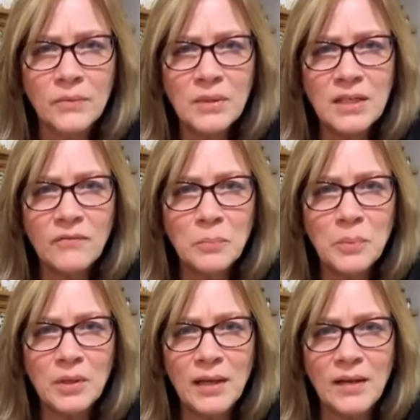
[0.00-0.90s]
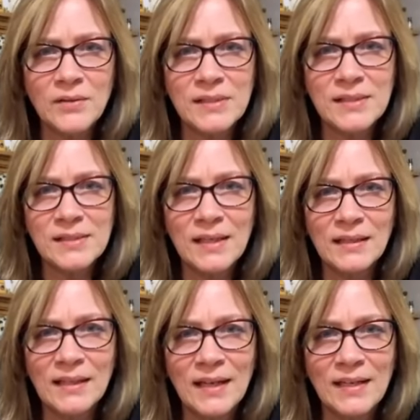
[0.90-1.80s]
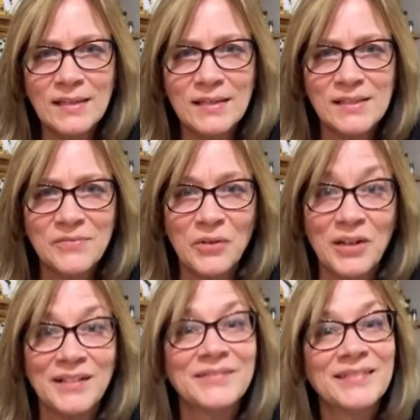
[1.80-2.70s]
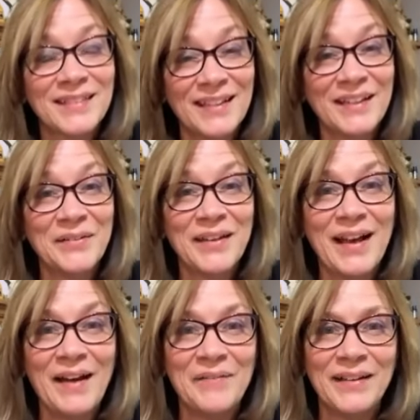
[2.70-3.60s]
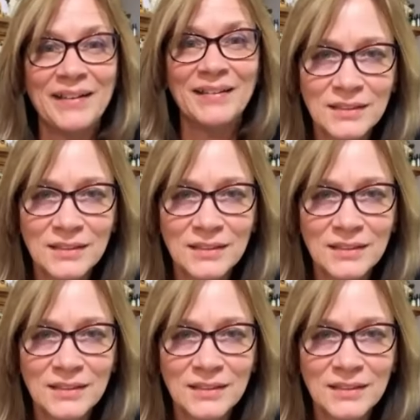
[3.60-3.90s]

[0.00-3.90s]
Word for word: three different birdhouses that need ideas for. Here we got one.